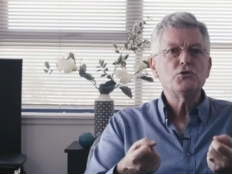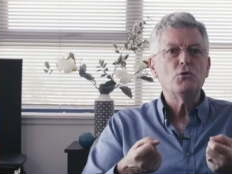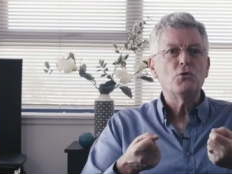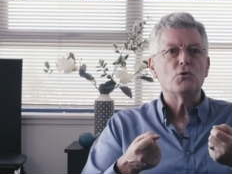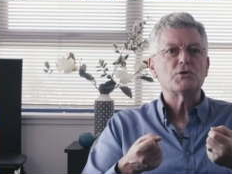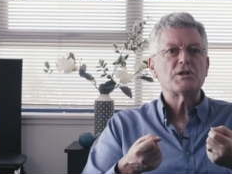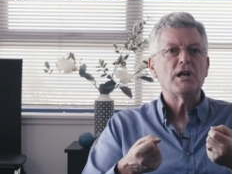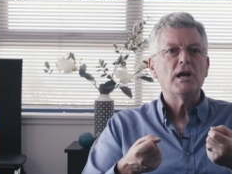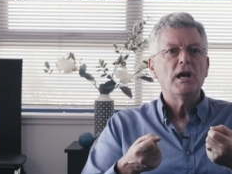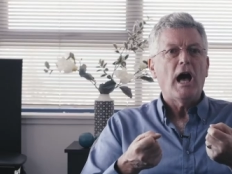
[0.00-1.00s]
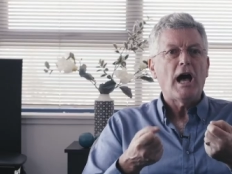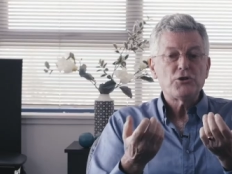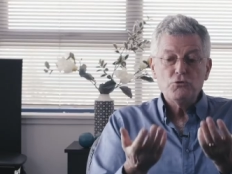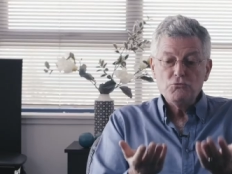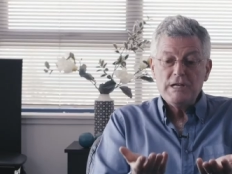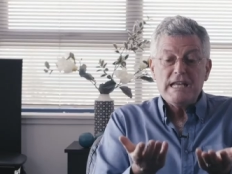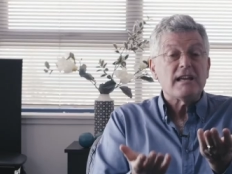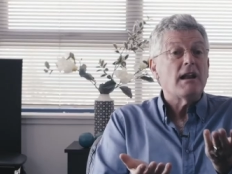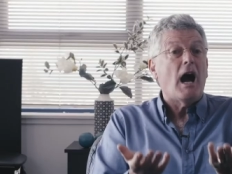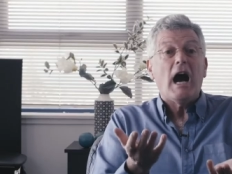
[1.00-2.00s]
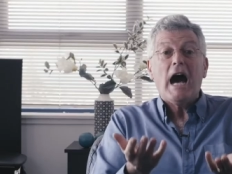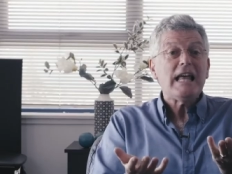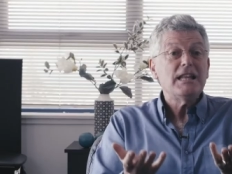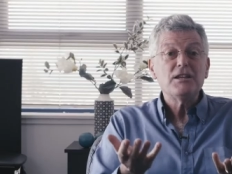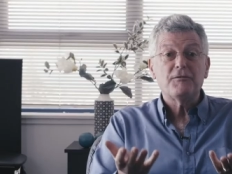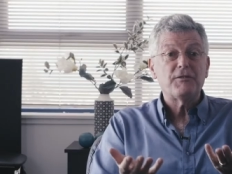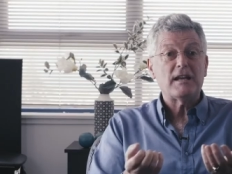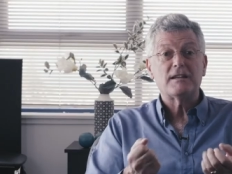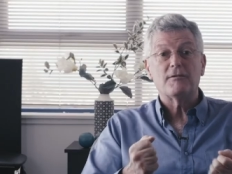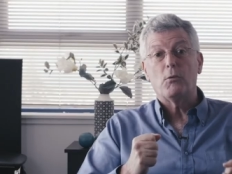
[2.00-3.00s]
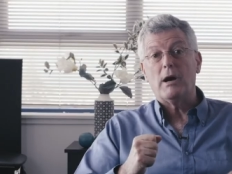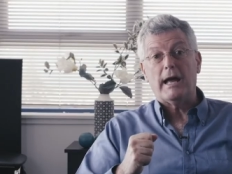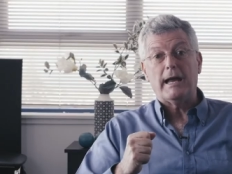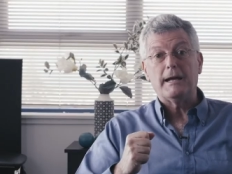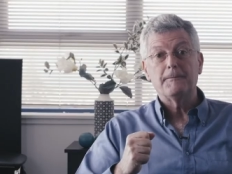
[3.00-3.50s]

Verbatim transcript: doors in a, a unique and highly effective way.